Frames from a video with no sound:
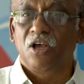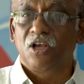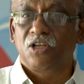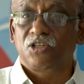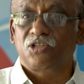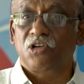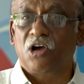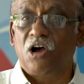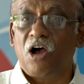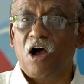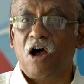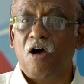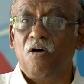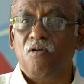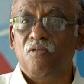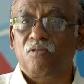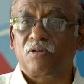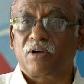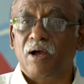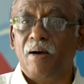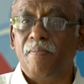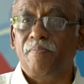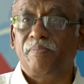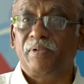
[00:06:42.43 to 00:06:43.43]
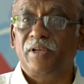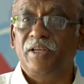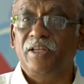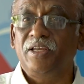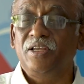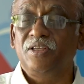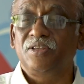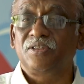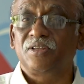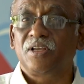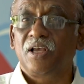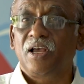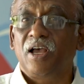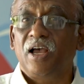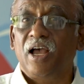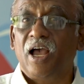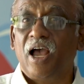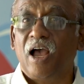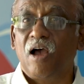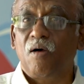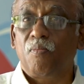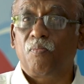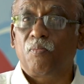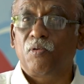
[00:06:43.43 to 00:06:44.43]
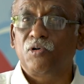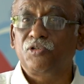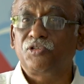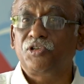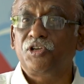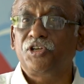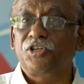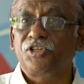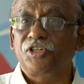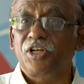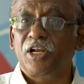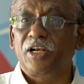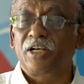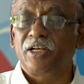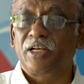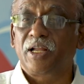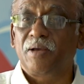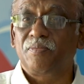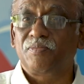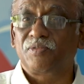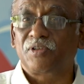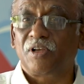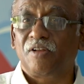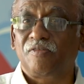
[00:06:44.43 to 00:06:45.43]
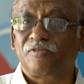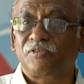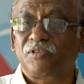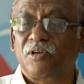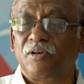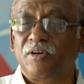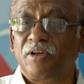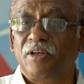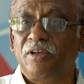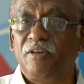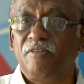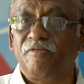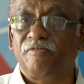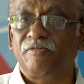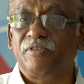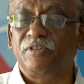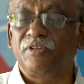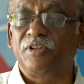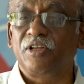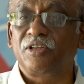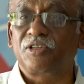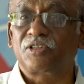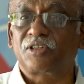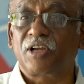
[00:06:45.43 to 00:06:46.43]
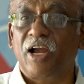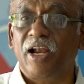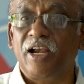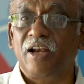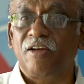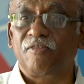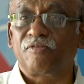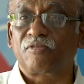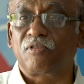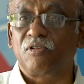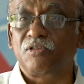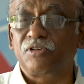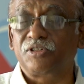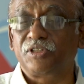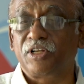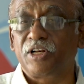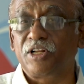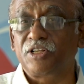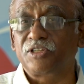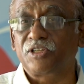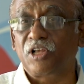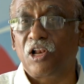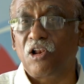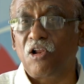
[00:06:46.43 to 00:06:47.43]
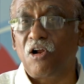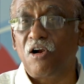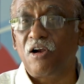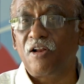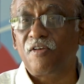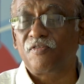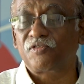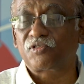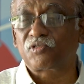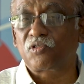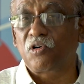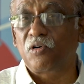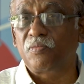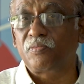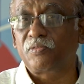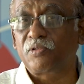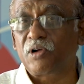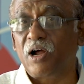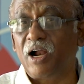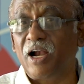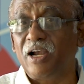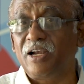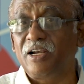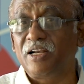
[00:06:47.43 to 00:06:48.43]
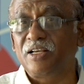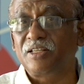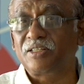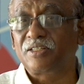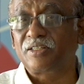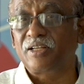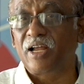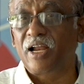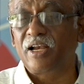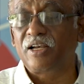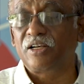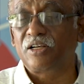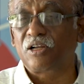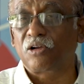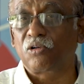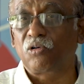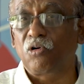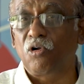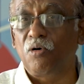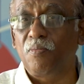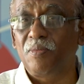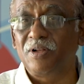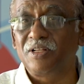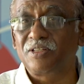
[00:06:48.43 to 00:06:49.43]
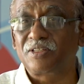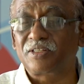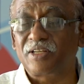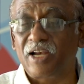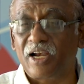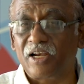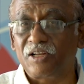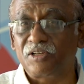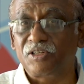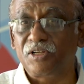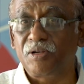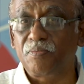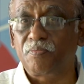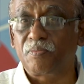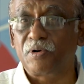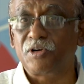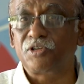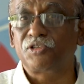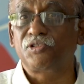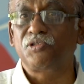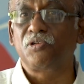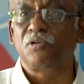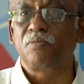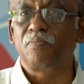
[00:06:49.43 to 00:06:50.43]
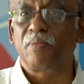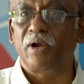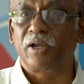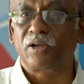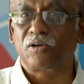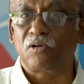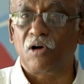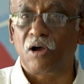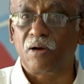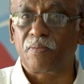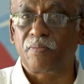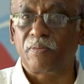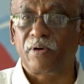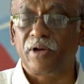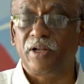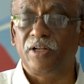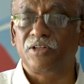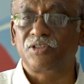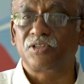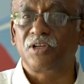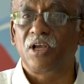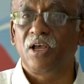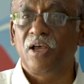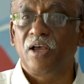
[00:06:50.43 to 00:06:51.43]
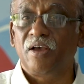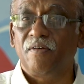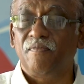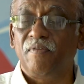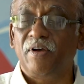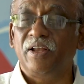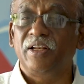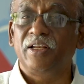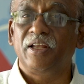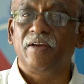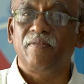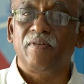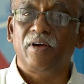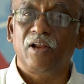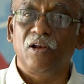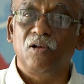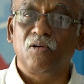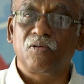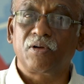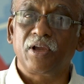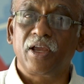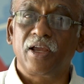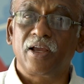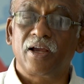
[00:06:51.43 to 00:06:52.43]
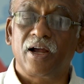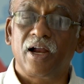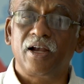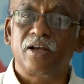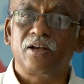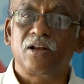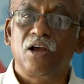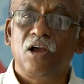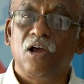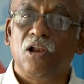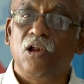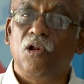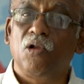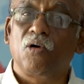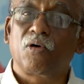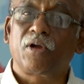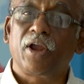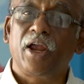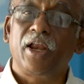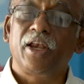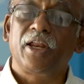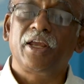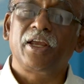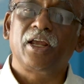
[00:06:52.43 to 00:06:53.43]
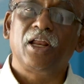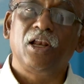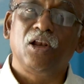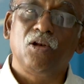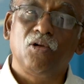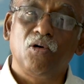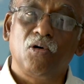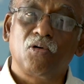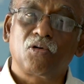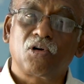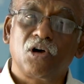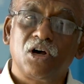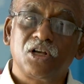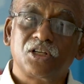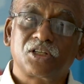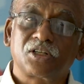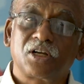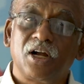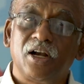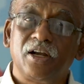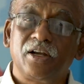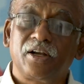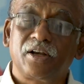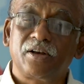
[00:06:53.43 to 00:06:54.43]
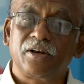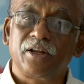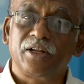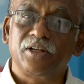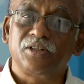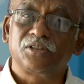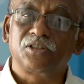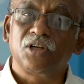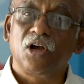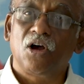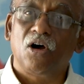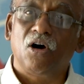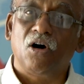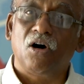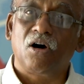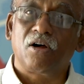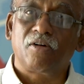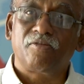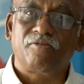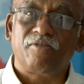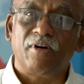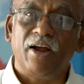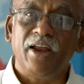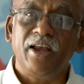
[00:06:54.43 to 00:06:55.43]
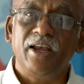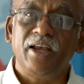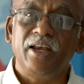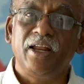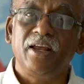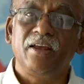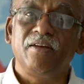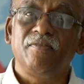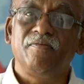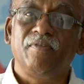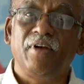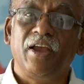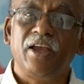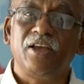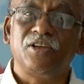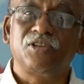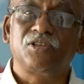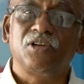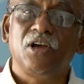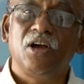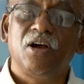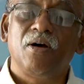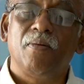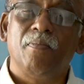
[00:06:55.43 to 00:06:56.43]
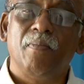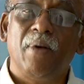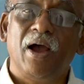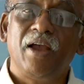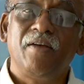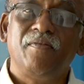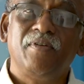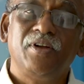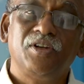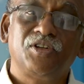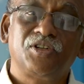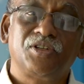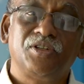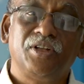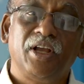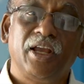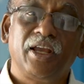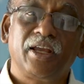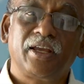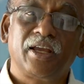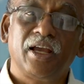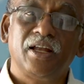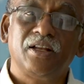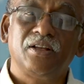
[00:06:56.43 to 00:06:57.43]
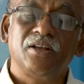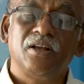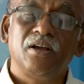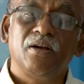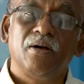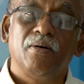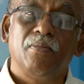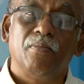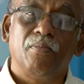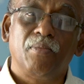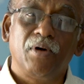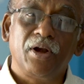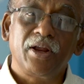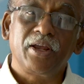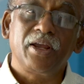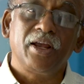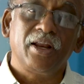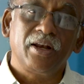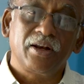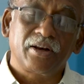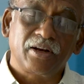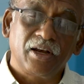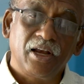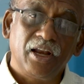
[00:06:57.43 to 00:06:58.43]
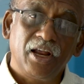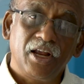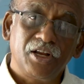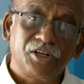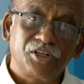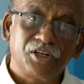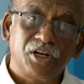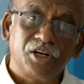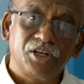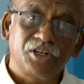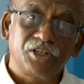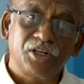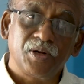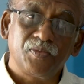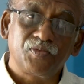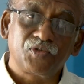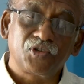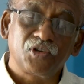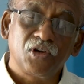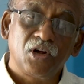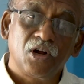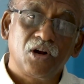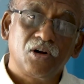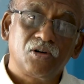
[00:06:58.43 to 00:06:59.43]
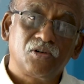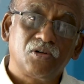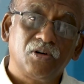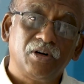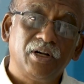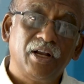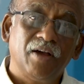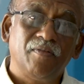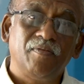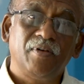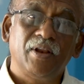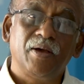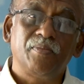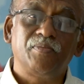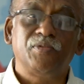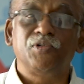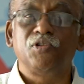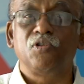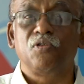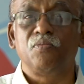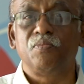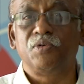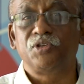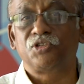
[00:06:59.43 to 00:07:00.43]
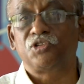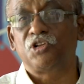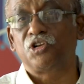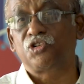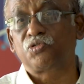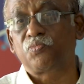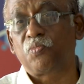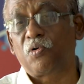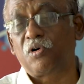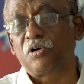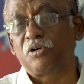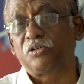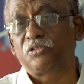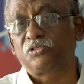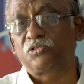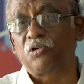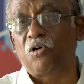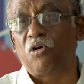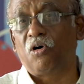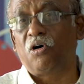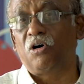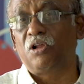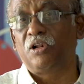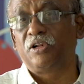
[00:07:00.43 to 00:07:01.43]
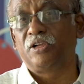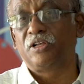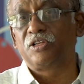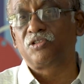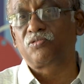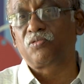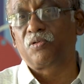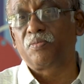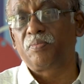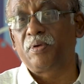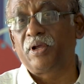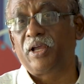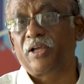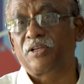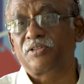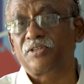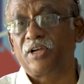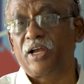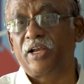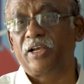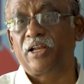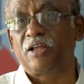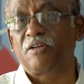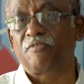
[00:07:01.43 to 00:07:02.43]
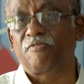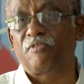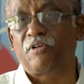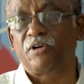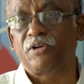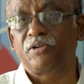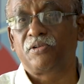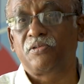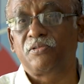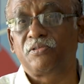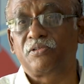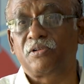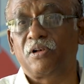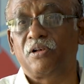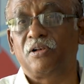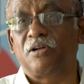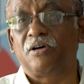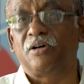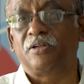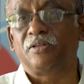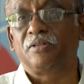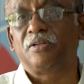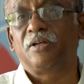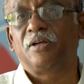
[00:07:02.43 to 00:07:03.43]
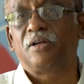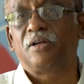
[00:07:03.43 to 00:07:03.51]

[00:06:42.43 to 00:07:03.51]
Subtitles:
So how companies have positioned themselves. So if in this kind of course, there is a lot of scope to understand the global strategy pursued by corporates when they were looking at locating in low-cost countries or finding ways by which they can bring in relationships to develop new business models. So all this would be exciting for you to learn.